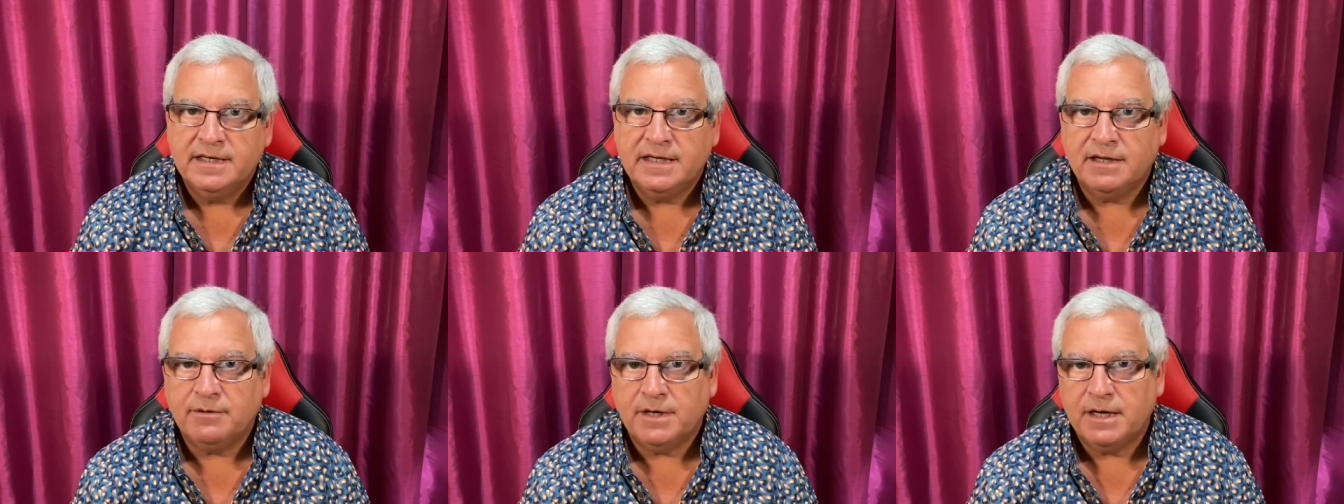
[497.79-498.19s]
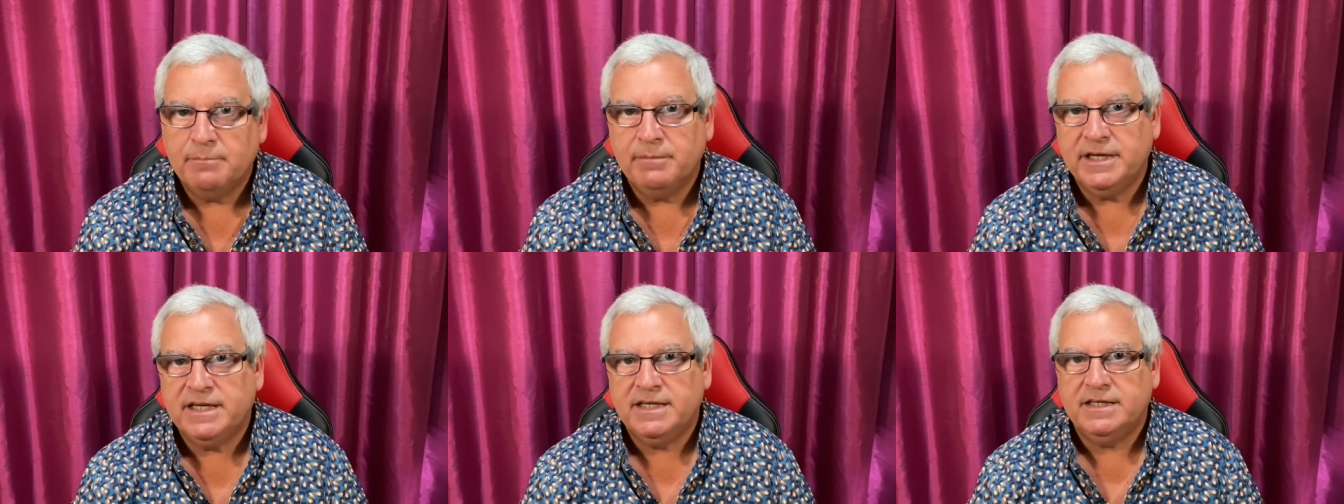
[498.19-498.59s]
Now,
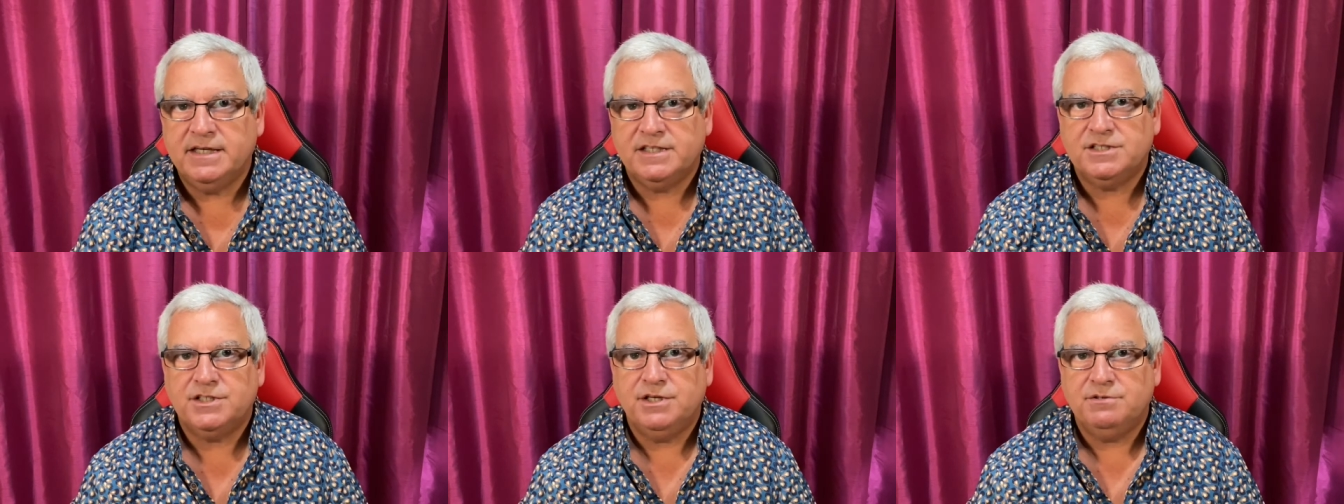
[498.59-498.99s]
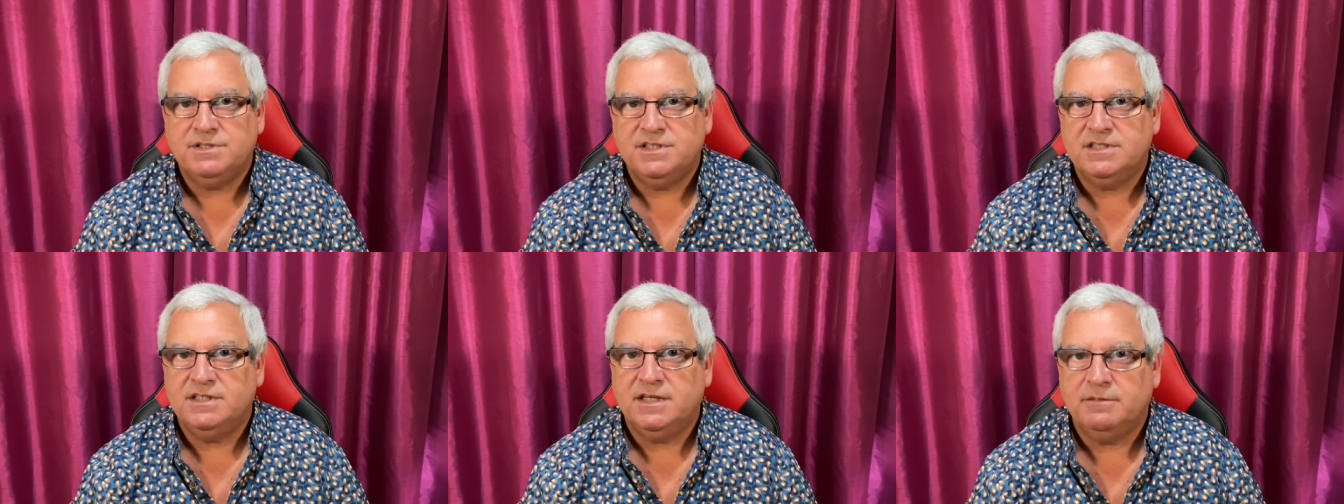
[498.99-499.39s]
I'm making
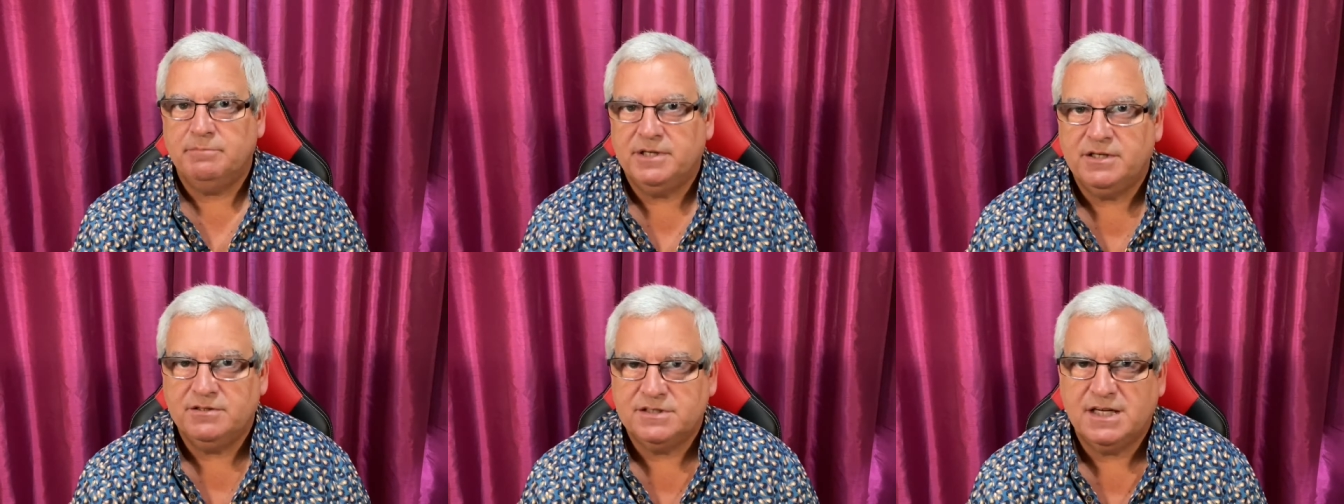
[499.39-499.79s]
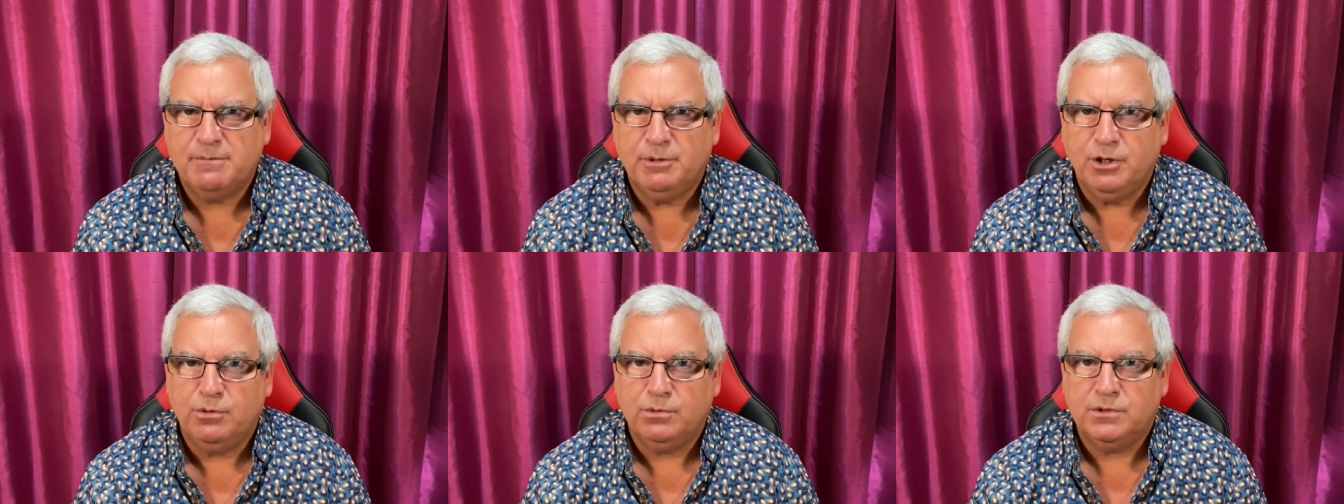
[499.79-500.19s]
excuses now because
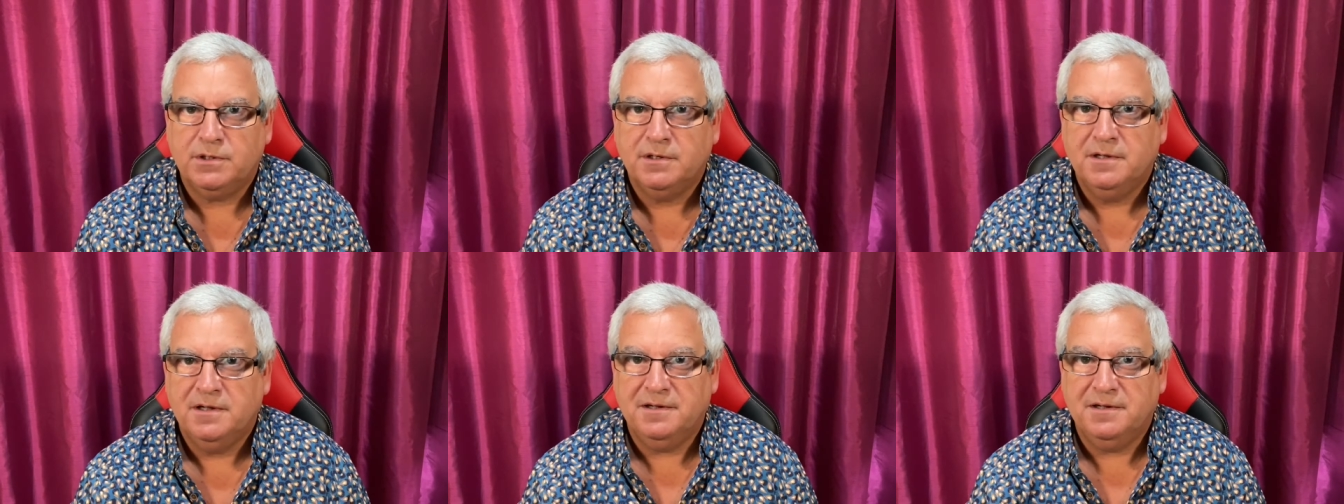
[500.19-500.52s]
I'm old,